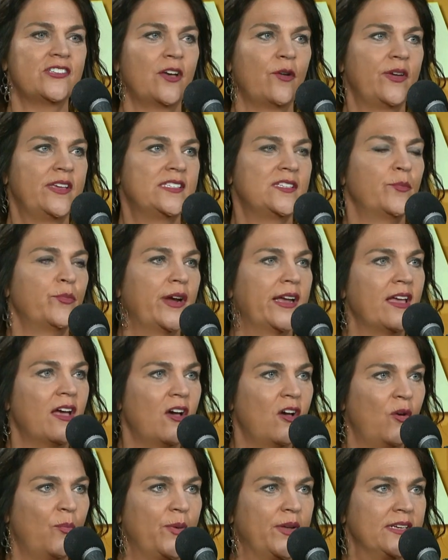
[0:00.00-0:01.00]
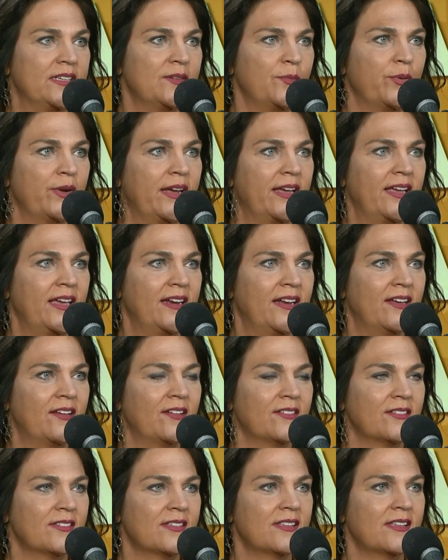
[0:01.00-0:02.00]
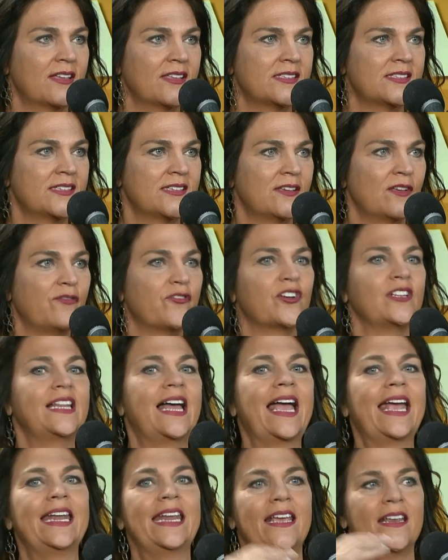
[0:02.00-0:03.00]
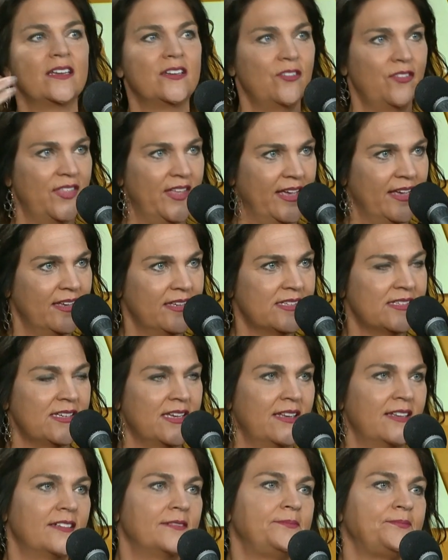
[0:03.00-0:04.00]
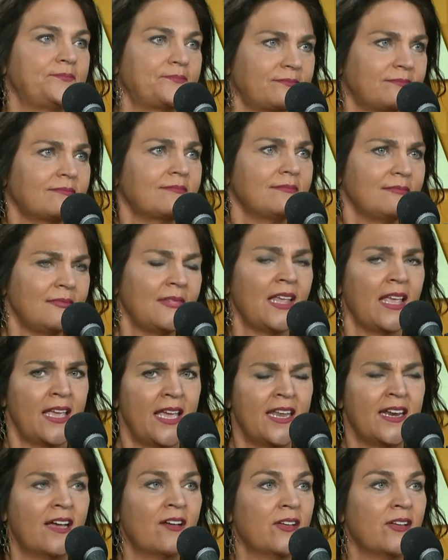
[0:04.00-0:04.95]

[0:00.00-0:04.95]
always to bring hope and to bring, you know, a silver lining to things mm-hmm. And you know,